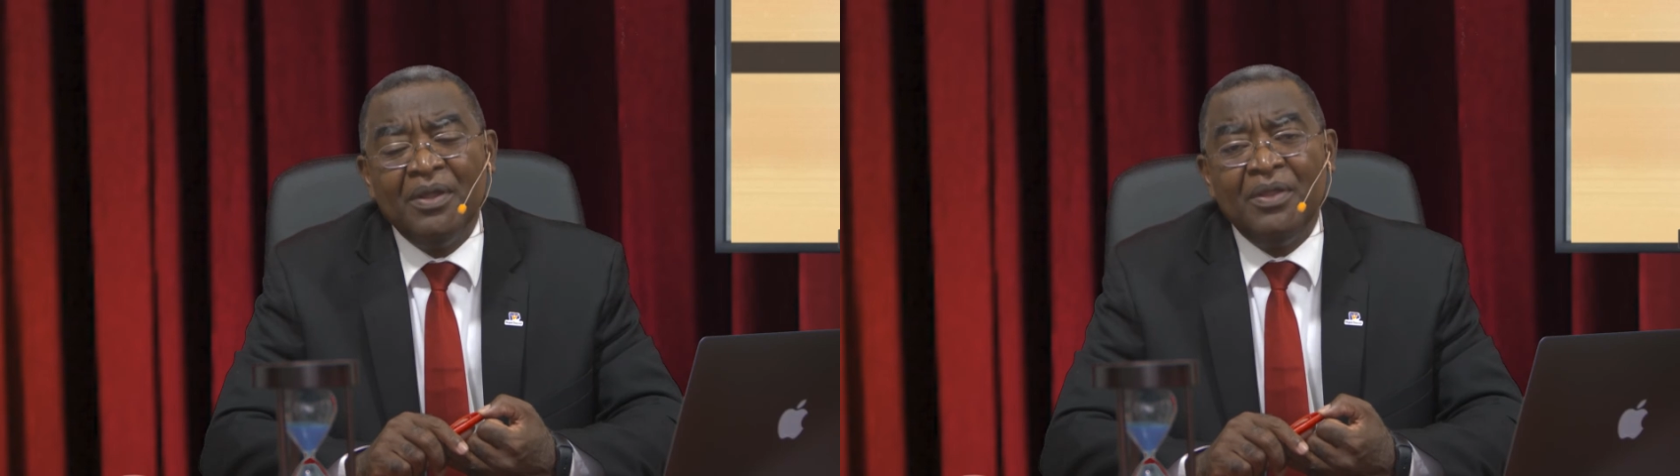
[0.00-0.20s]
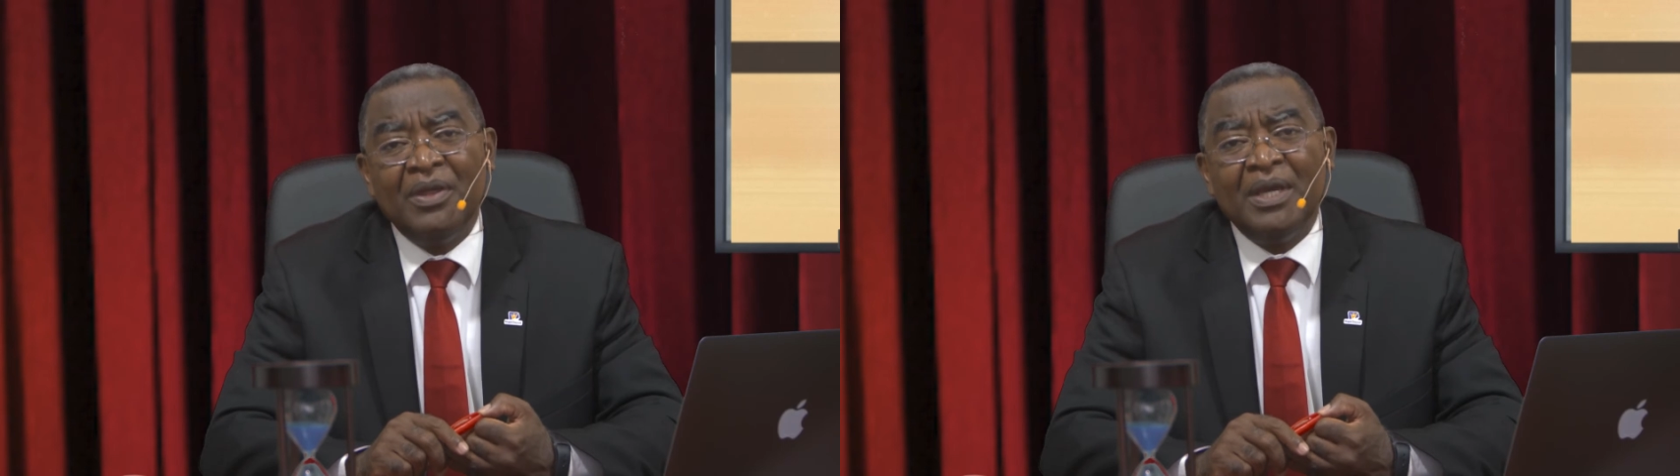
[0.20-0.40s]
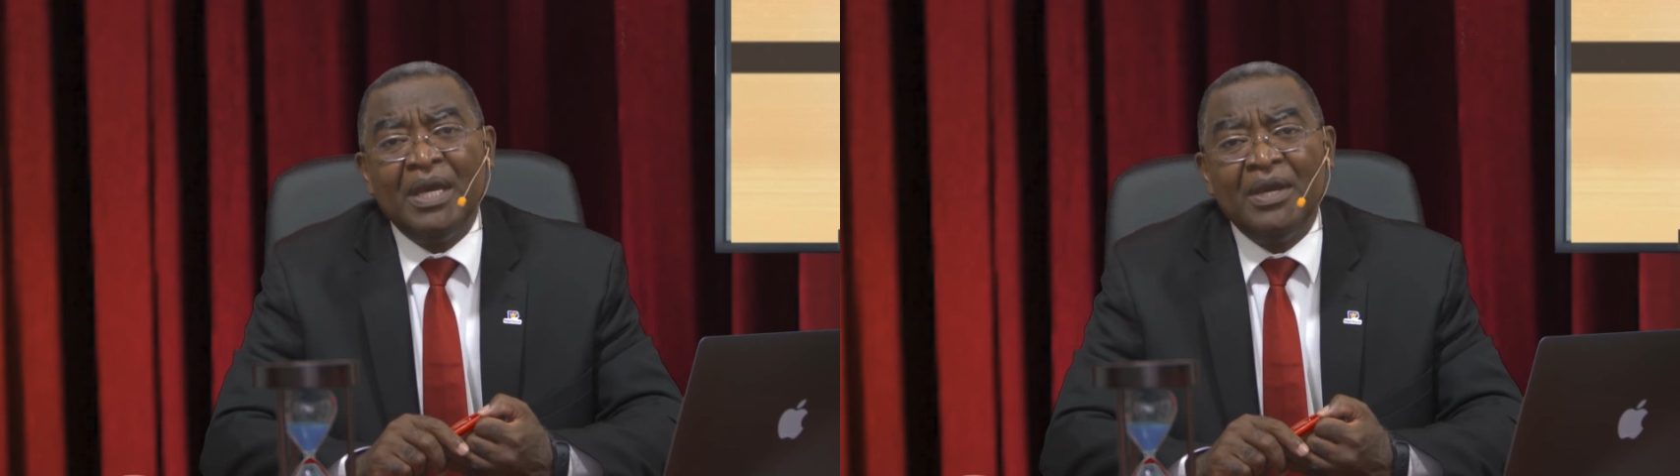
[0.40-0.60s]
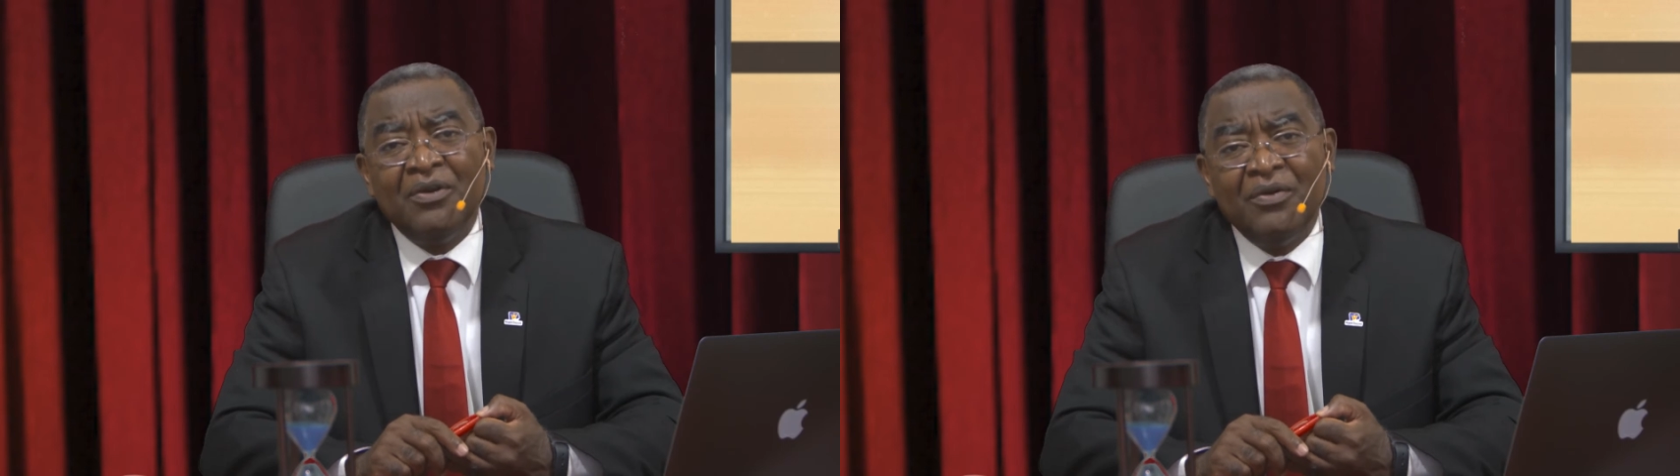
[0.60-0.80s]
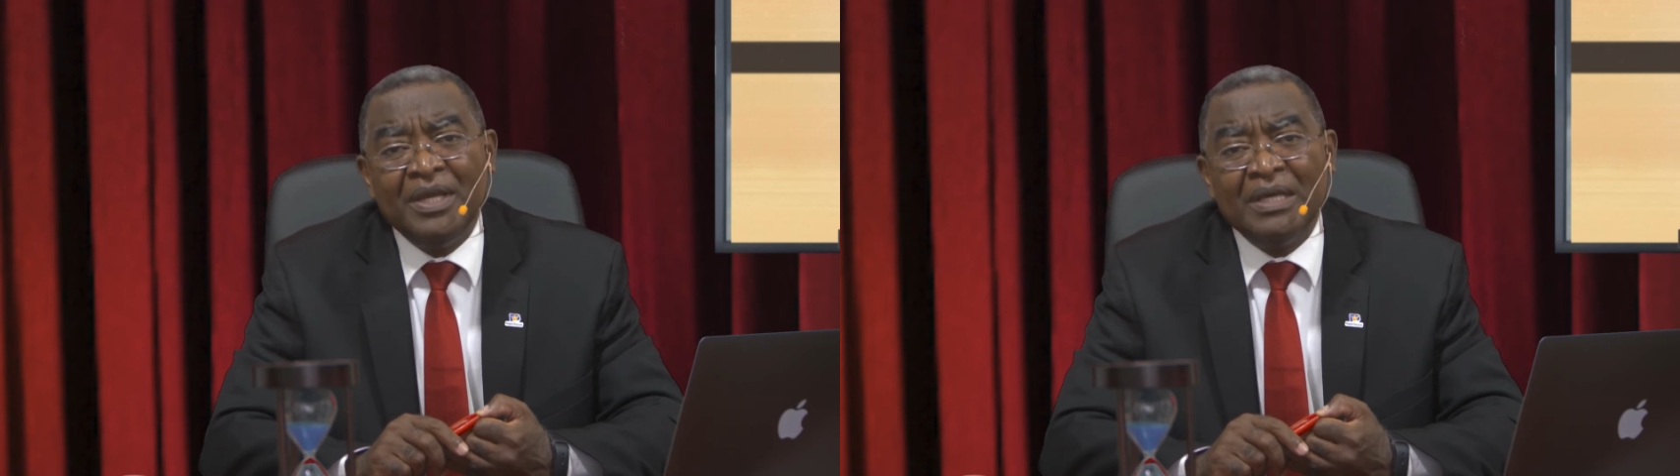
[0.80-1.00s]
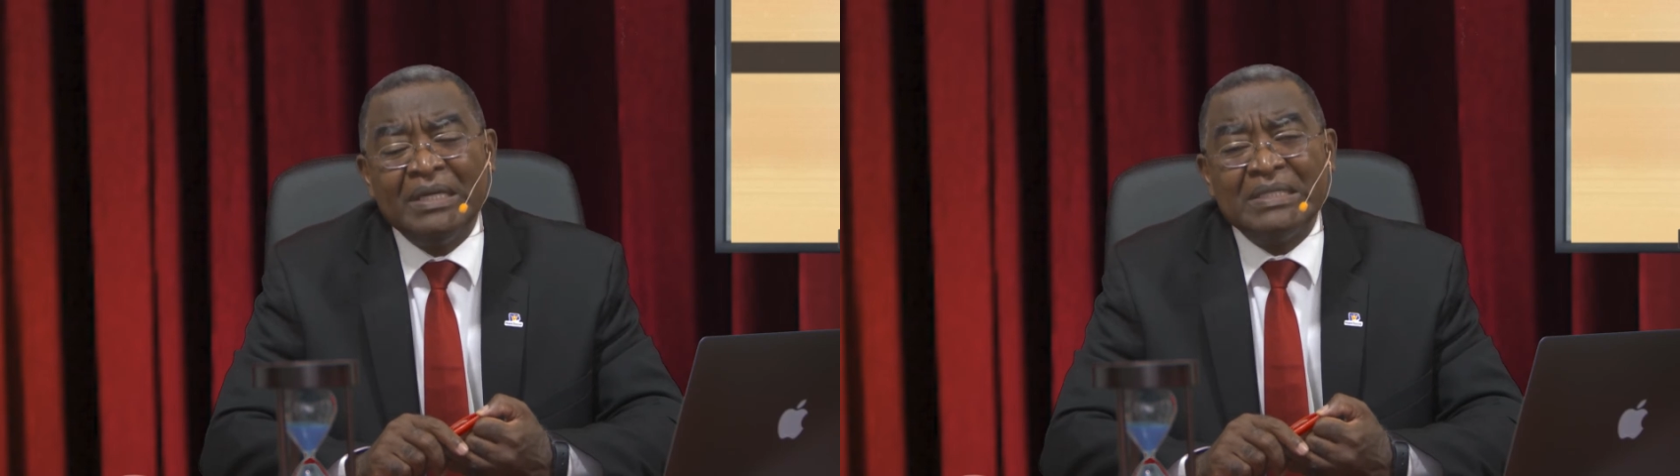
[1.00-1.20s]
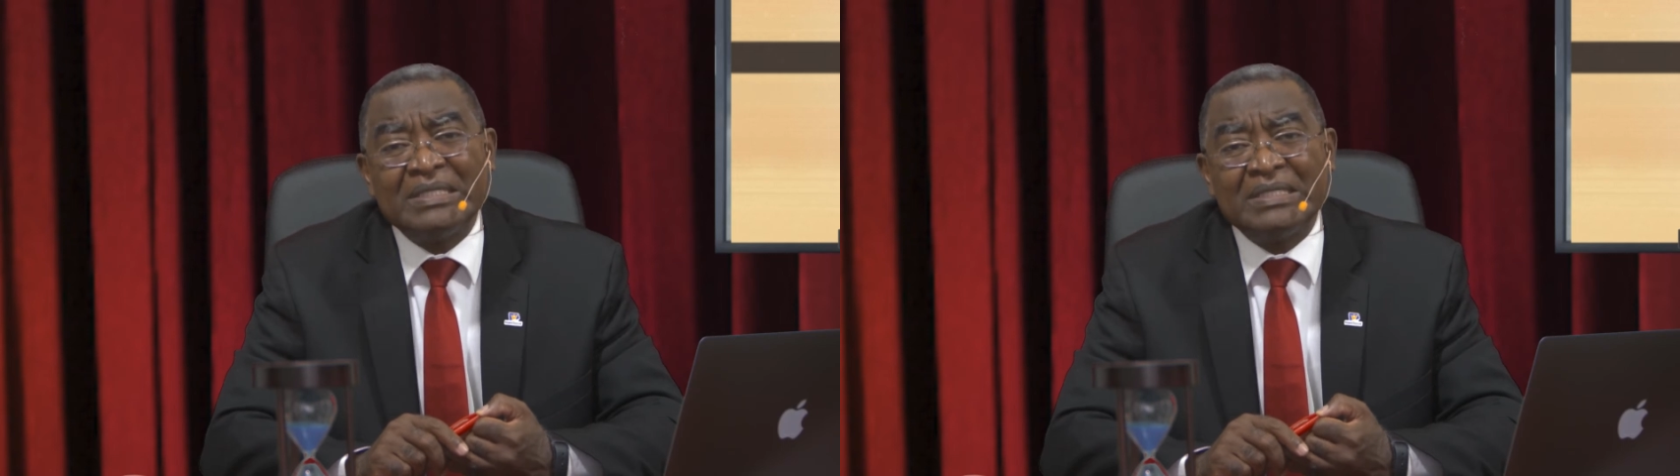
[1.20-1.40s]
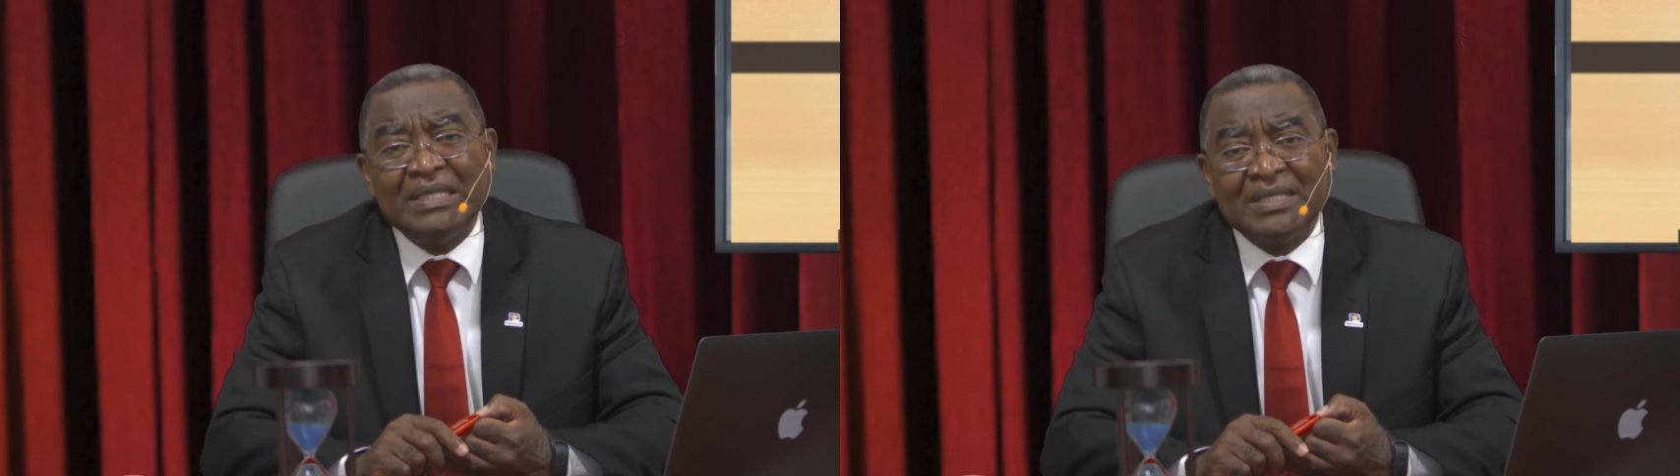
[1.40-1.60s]
the erring
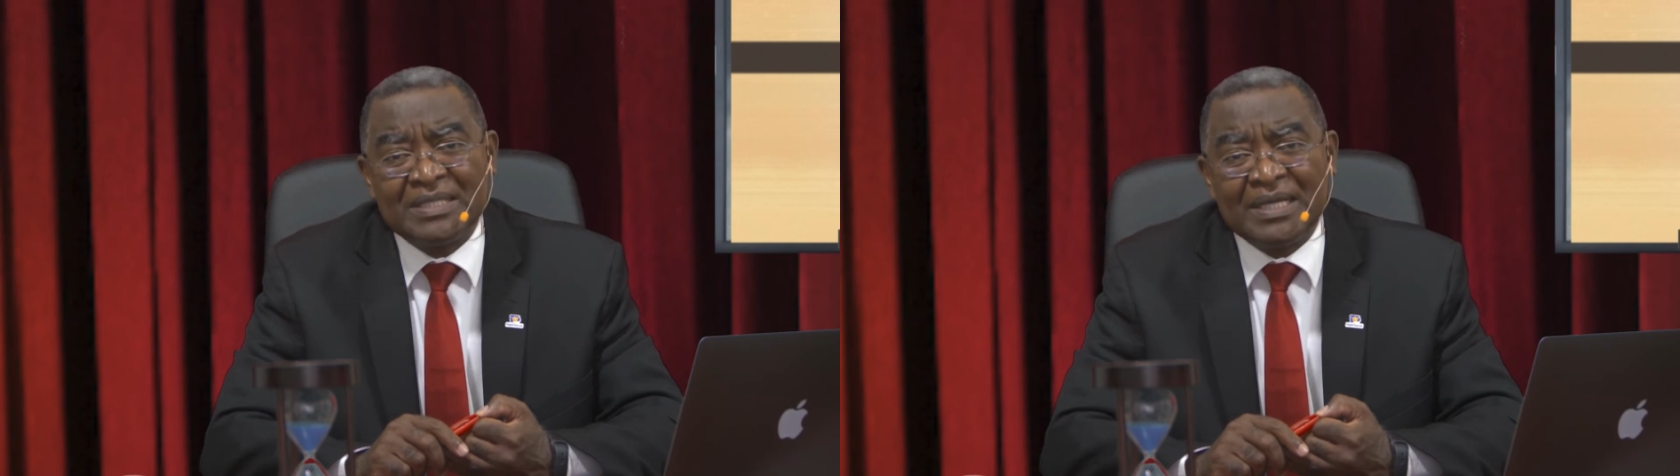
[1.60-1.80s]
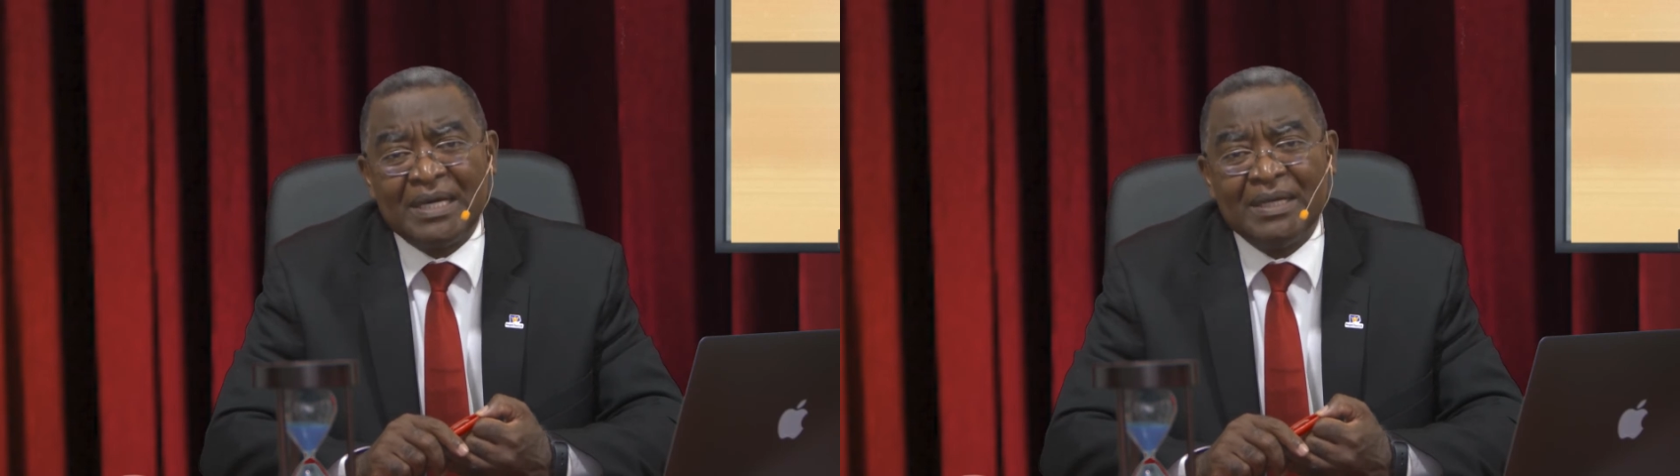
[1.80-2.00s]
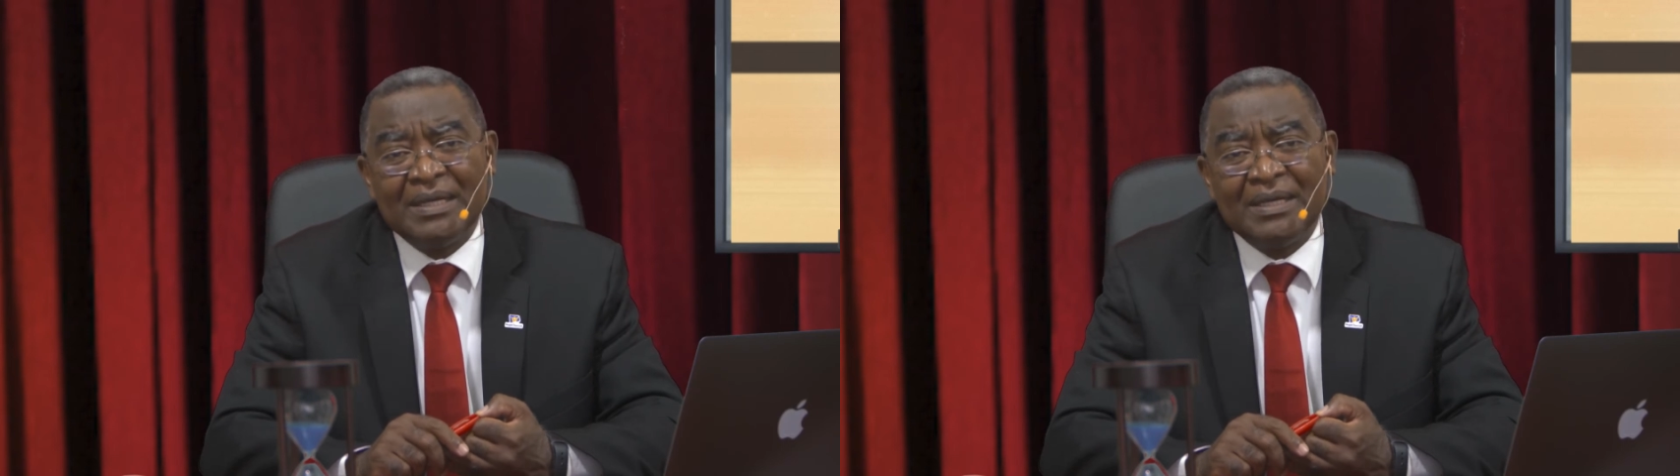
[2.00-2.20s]
sister.